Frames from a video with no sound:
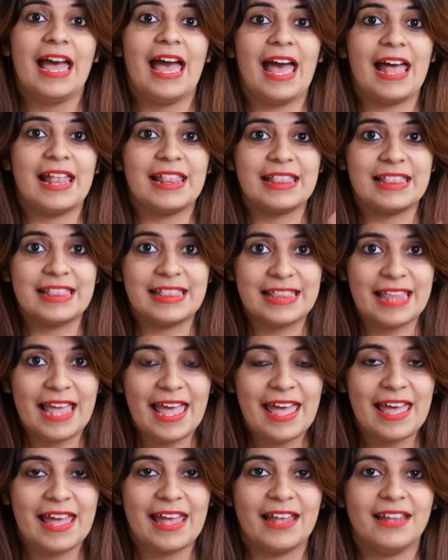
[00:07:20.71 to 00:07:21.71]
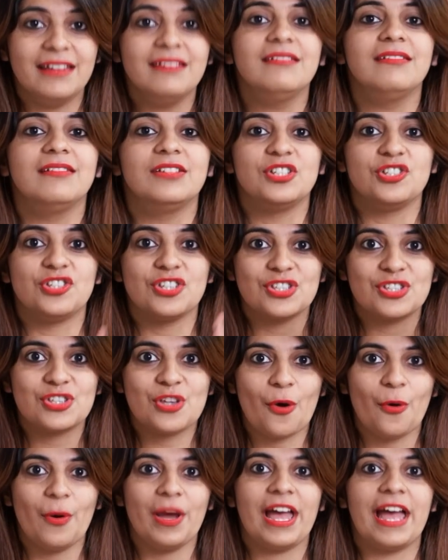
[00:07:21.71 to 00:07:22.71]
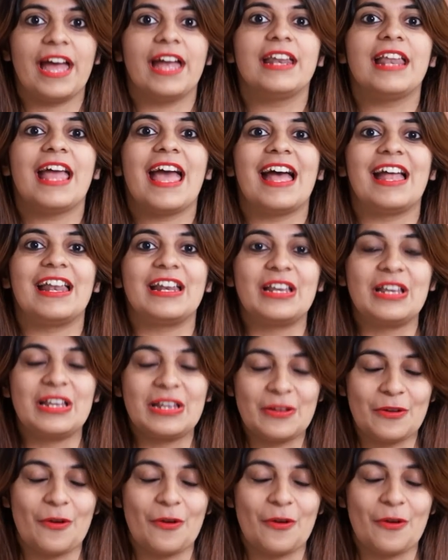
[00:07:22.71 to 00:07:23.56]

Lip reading: And then just go ahead and